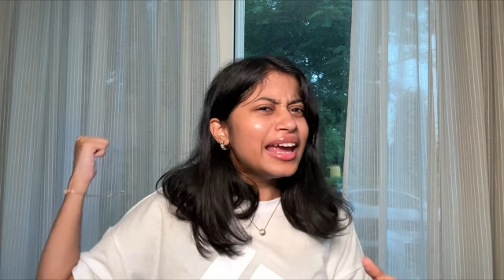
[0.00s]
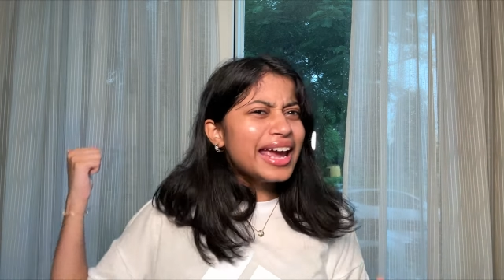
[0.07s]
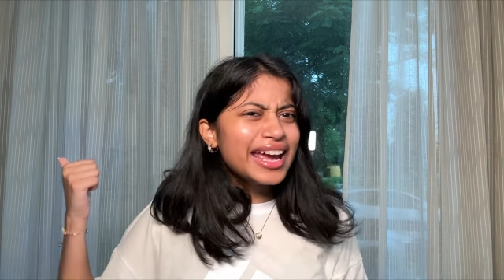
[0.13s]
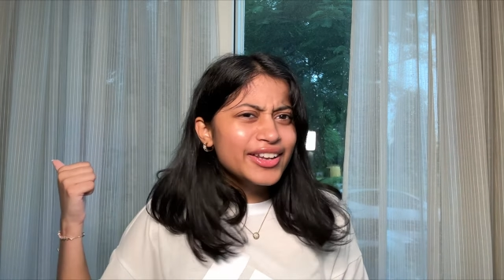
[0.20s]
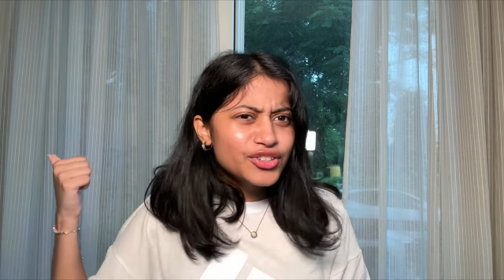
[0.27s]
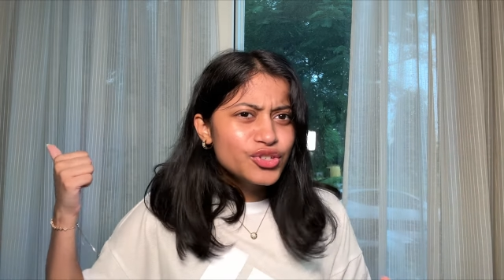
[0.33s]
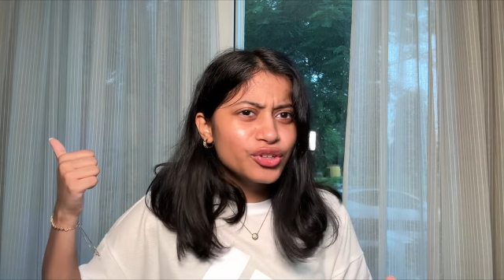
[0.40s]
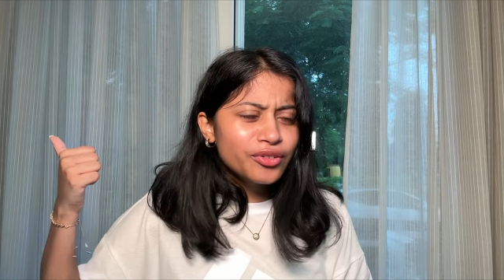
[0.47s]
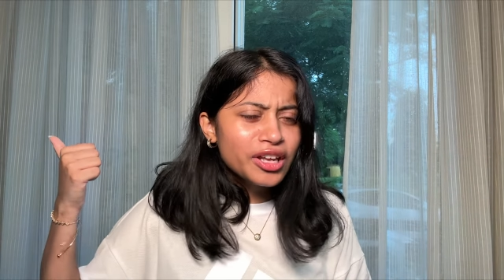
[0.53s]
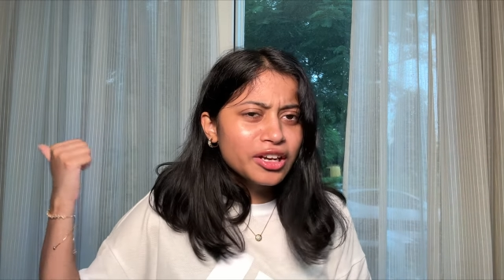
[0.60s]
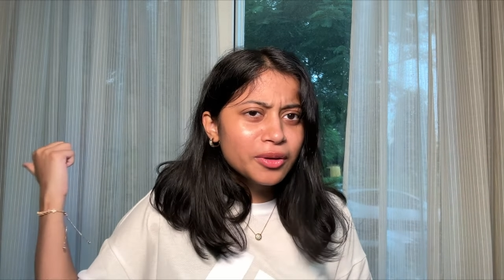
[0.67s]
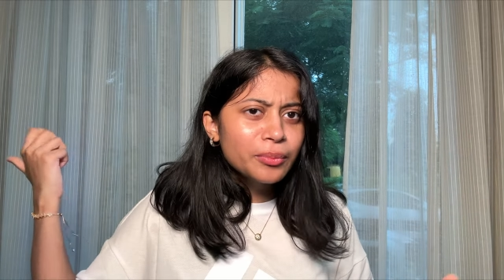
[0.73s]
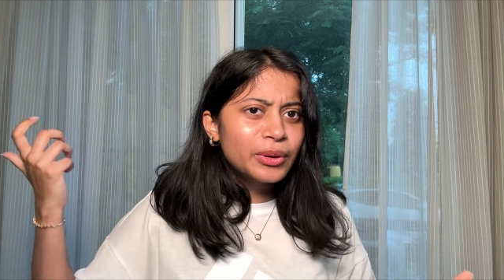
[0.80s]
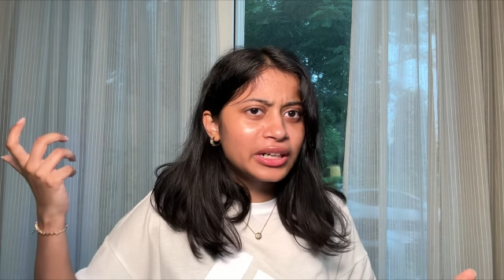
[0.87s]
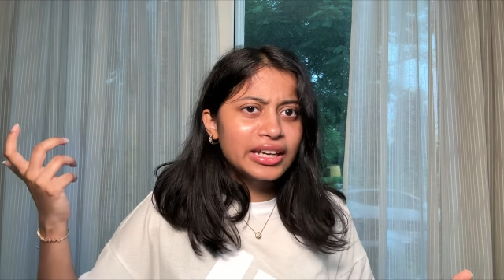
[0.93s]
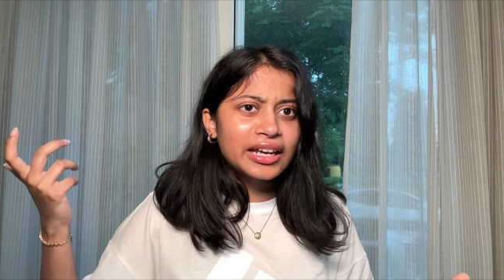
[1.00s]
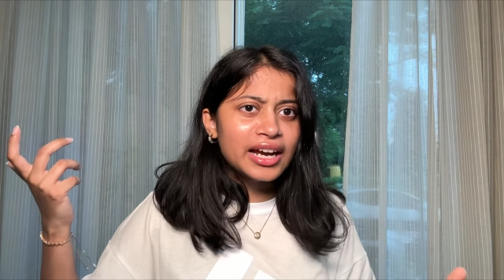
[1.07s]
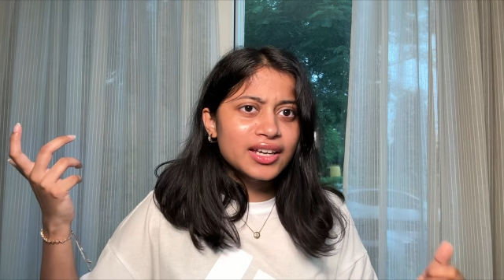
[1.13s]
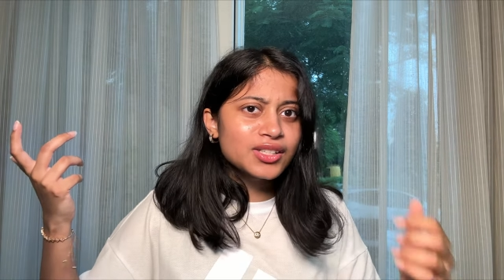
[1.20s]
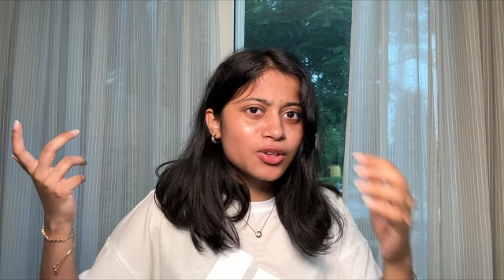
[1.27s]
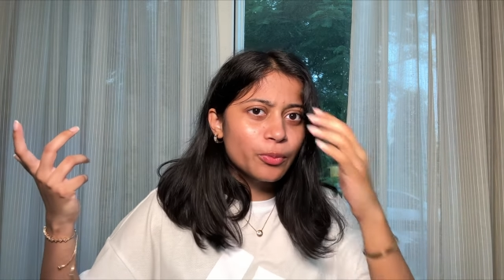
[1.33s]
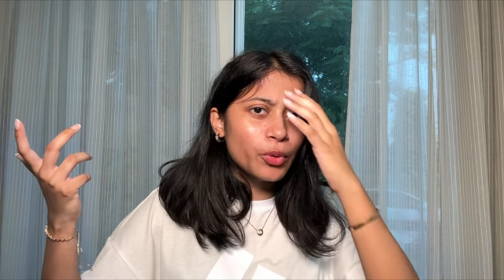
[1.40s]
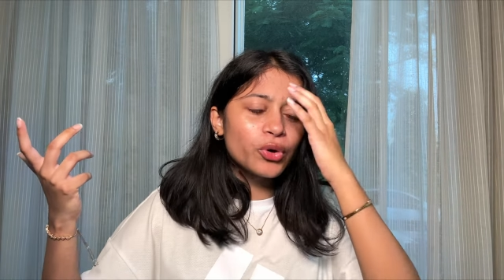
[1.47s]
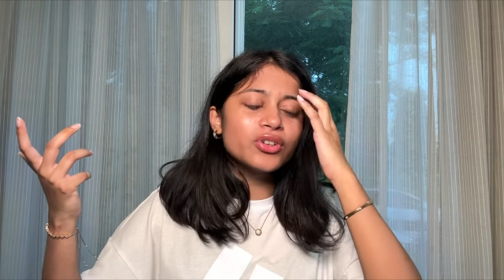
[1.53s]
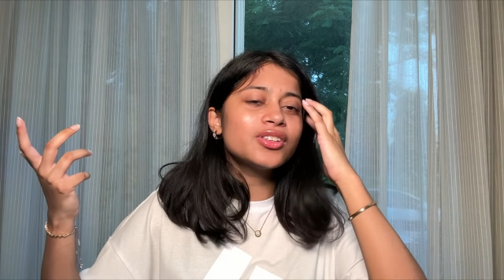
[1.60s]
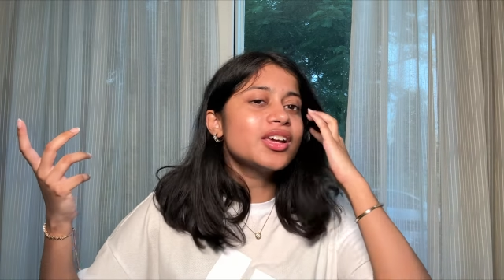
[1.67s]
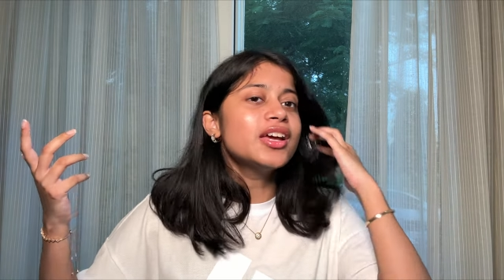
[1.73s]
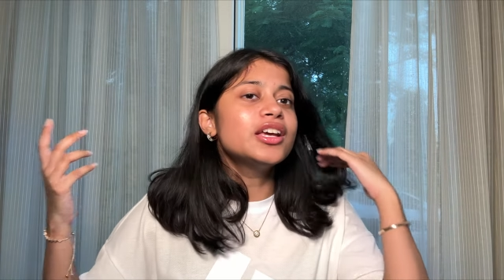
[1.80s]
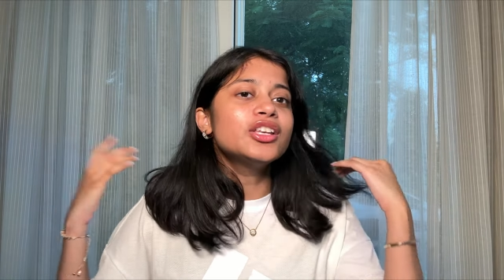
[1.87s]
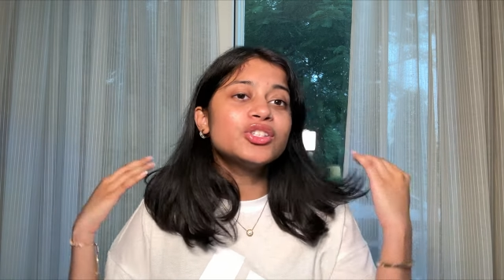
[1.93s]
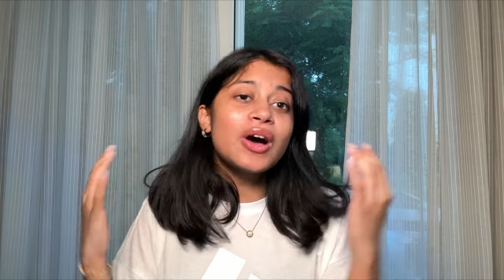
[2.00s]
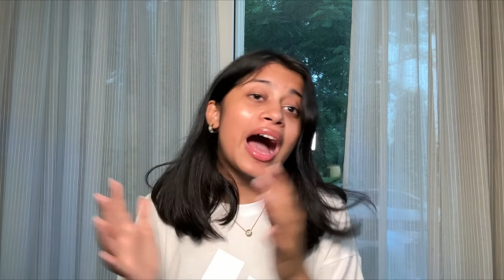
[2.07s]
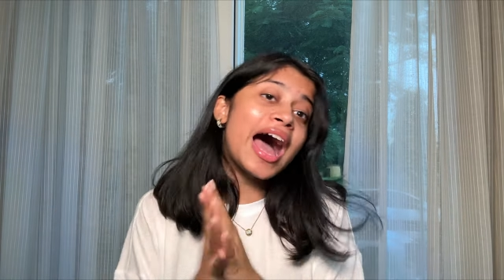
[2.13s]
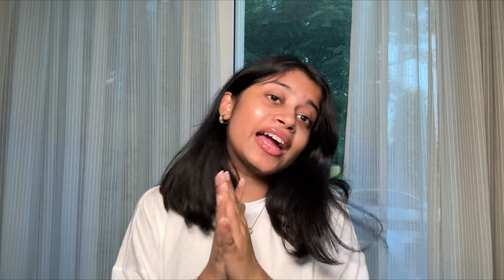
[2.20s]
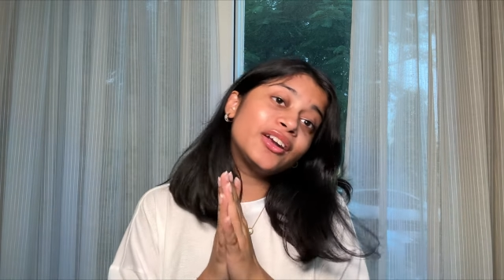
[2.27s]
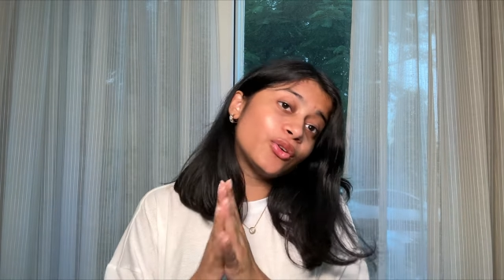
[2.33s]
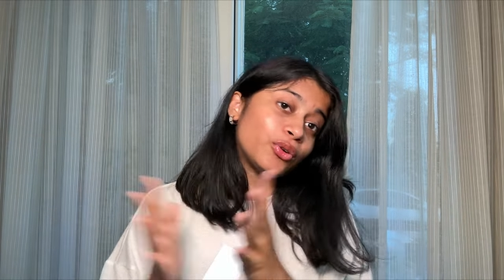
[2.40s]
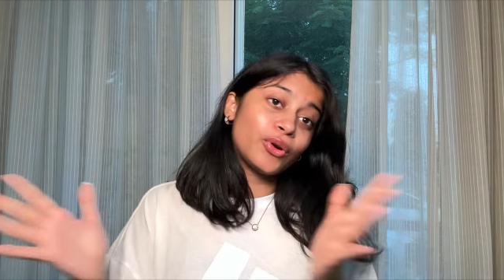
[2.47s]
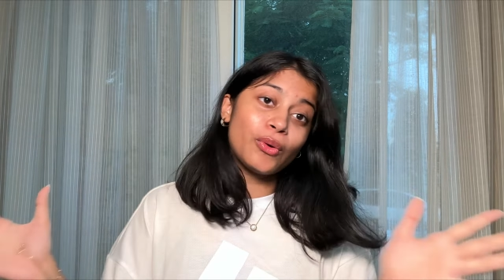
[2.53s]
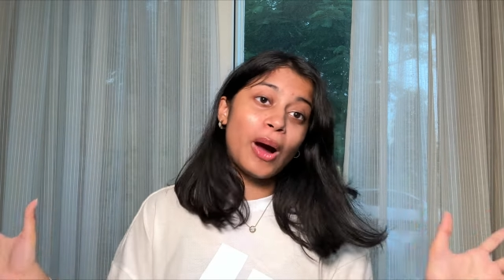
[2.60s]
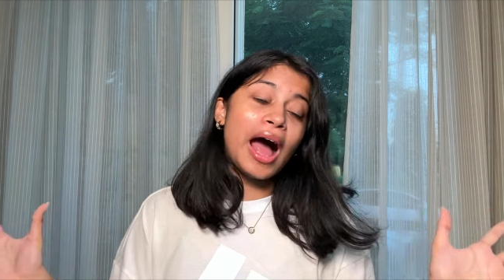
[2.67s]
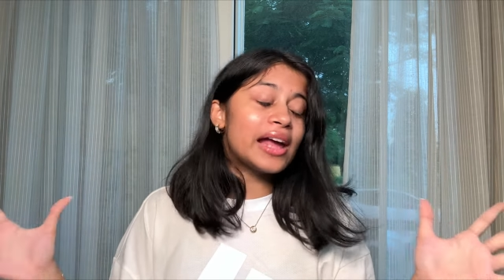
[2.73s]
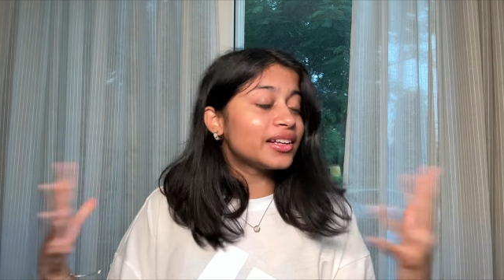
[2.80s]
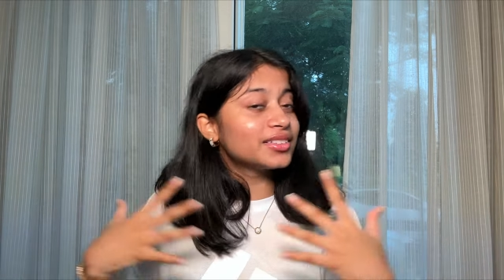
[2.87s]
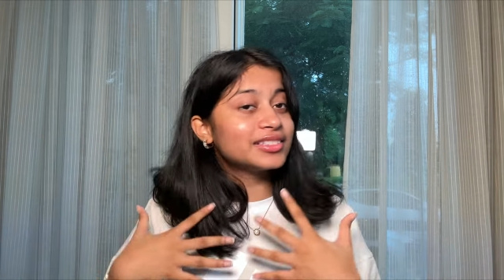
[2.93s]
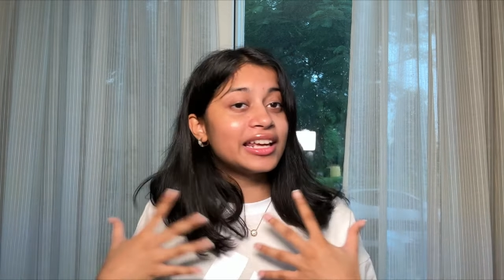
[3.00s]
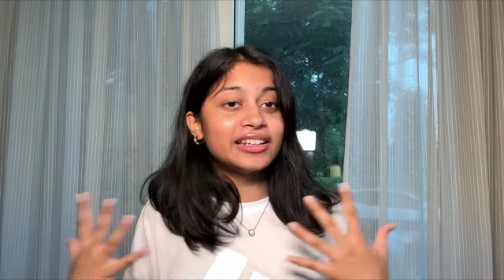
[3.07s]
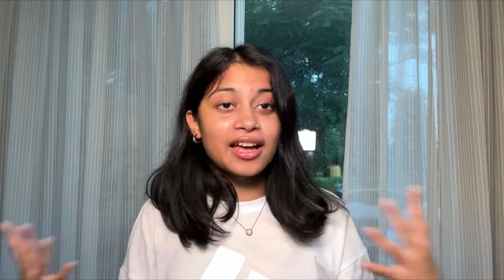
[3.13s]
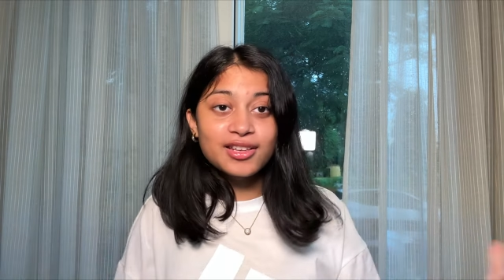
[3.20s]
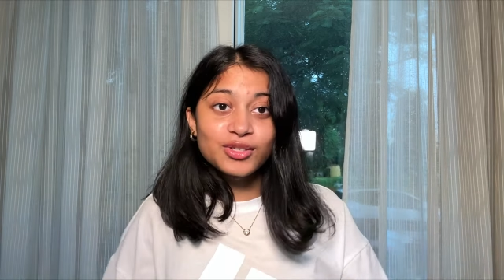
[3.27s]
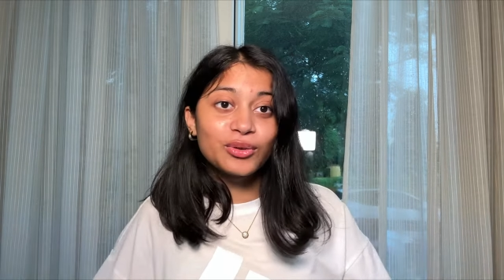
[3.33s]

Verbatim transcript: engineering building I suppose so I don't know I as